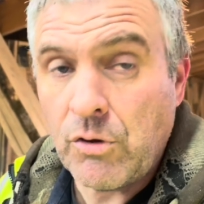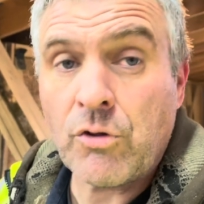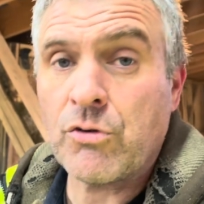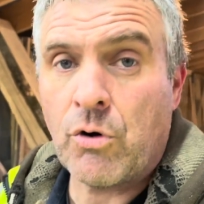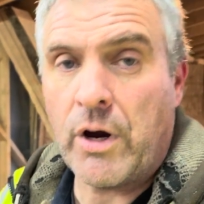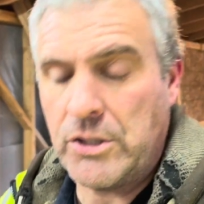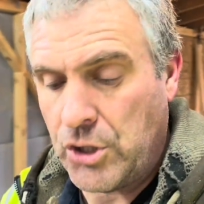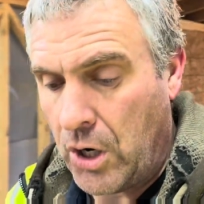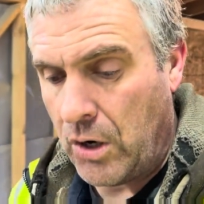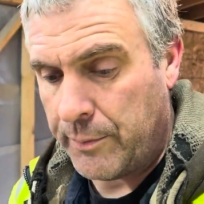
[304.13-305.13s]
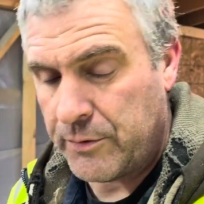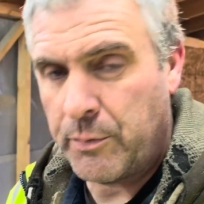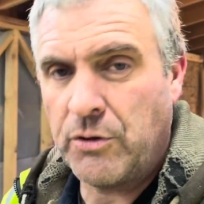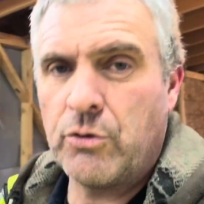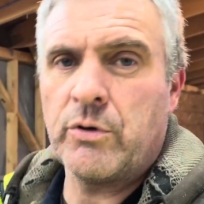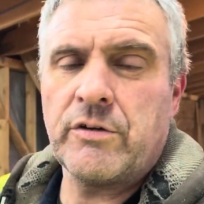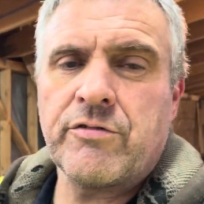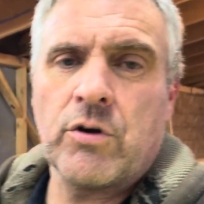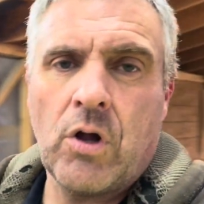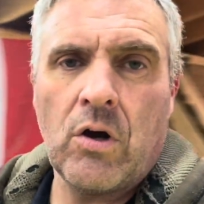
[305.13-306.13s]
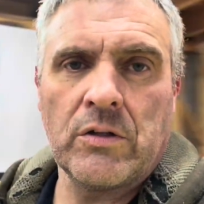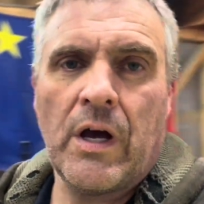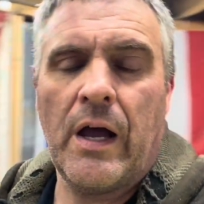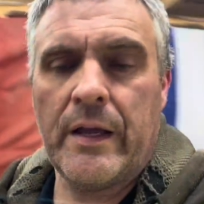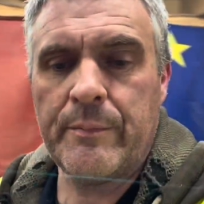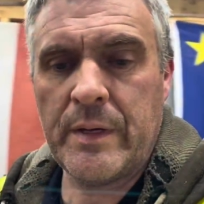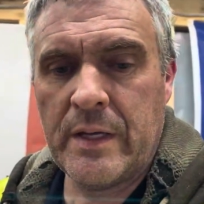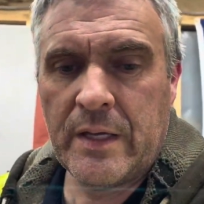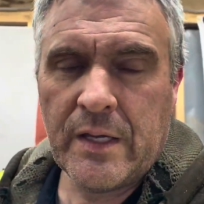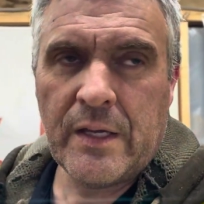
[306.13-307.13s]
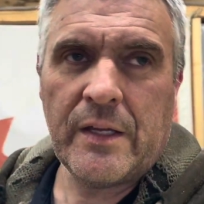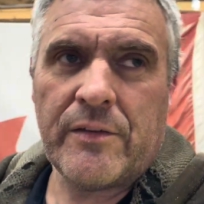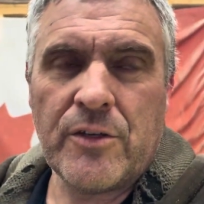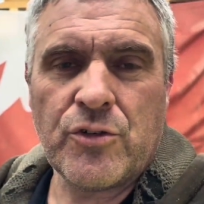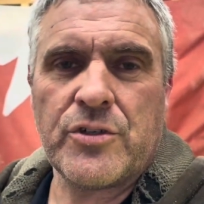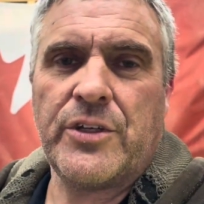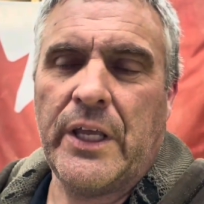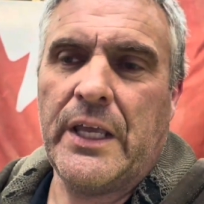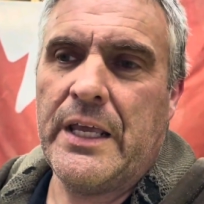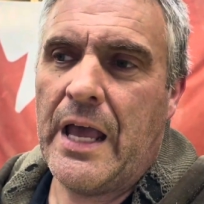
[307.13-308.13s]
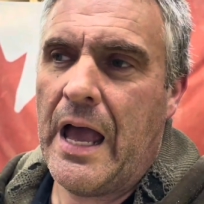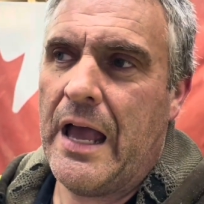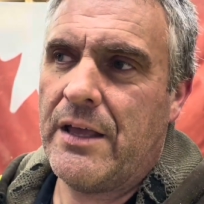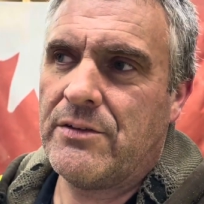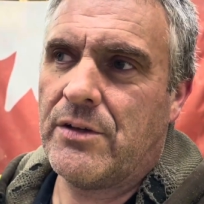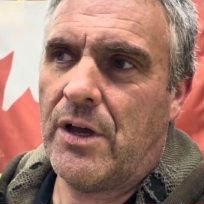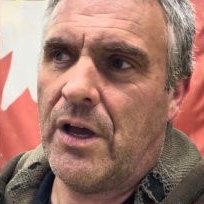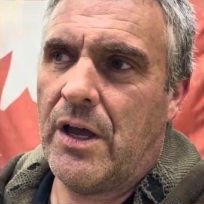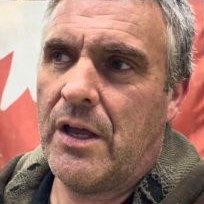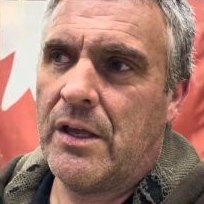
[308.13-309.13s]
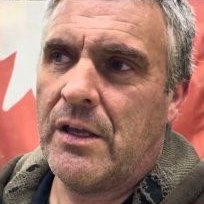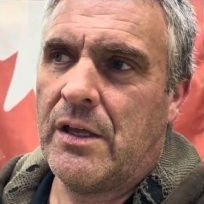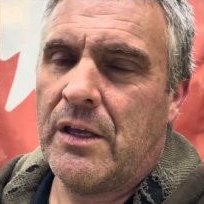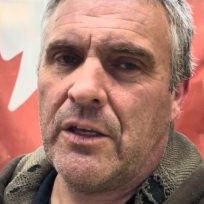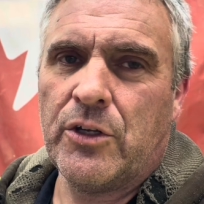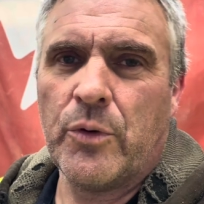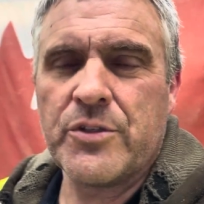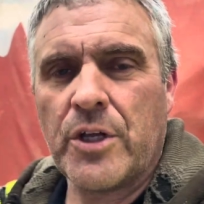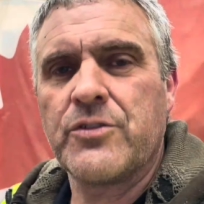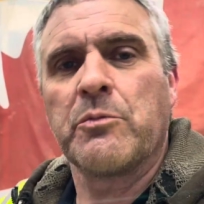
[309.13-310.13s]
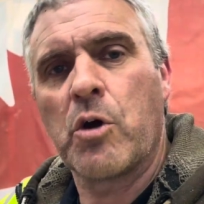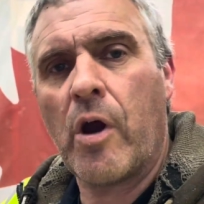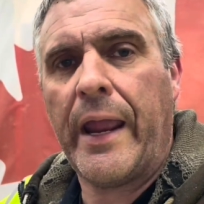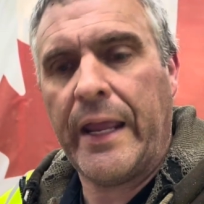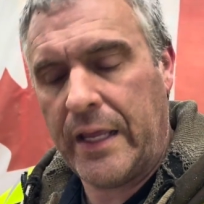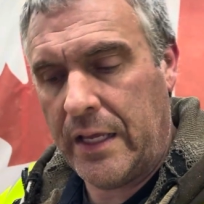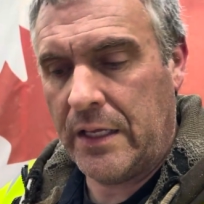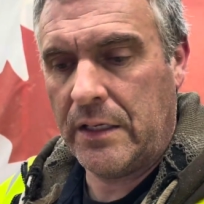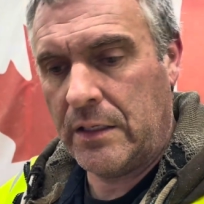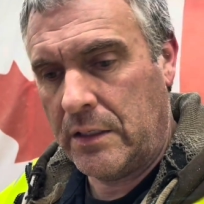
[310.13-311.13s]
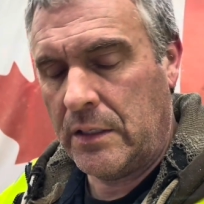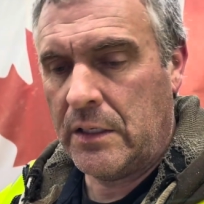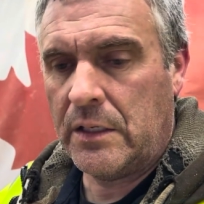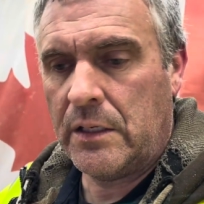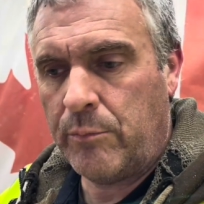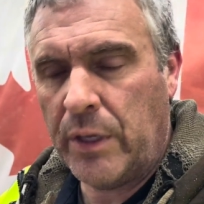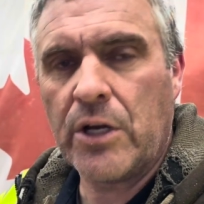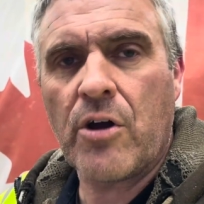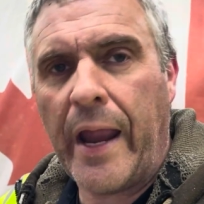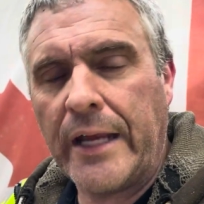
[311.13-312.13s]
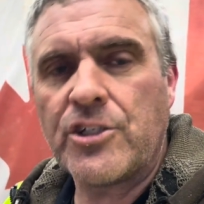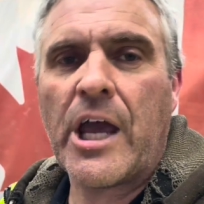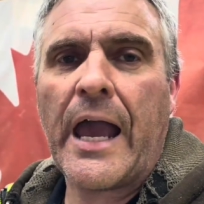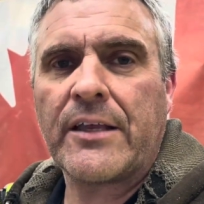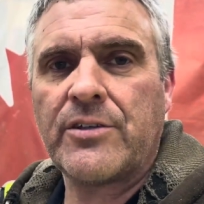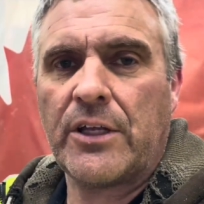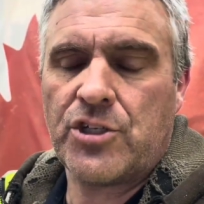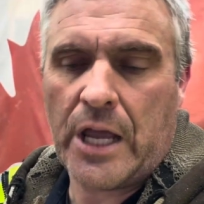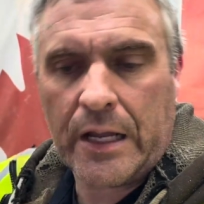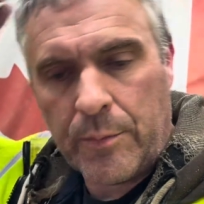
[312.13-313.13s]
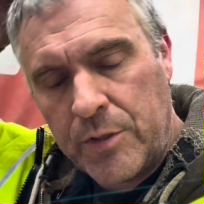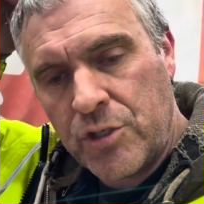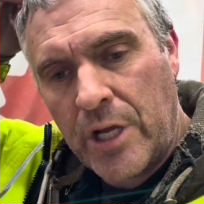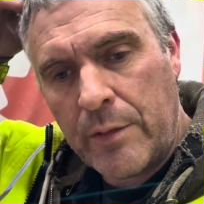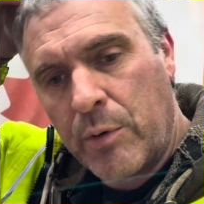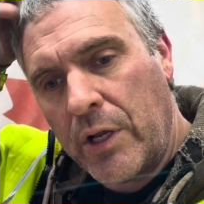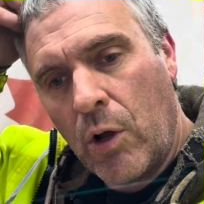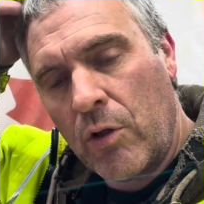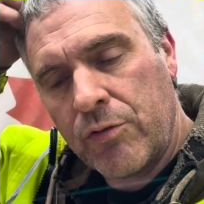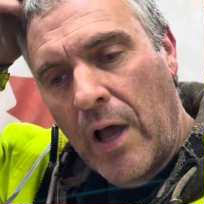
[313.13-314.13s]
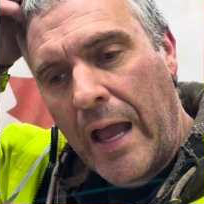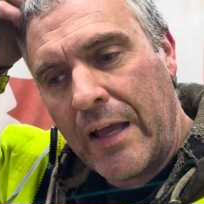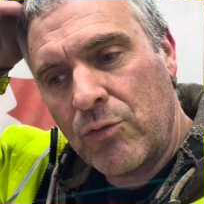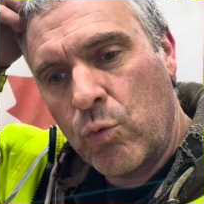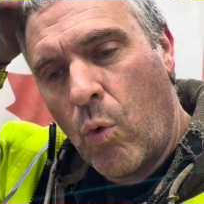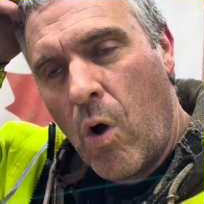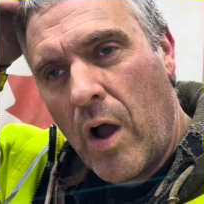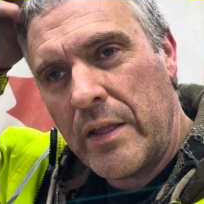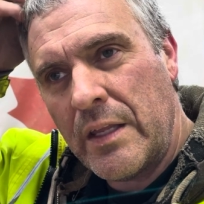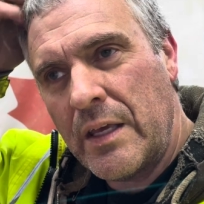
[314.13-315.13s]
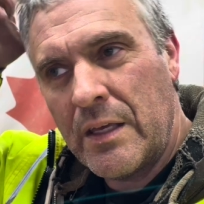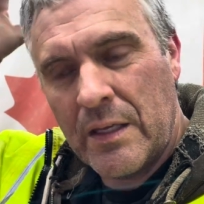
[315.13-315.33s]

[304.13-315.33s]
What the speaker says: does a great job, has been doing it for a long time. It's interesting, he has, he's got some big crank jacks that jack up the shed, but he also has one,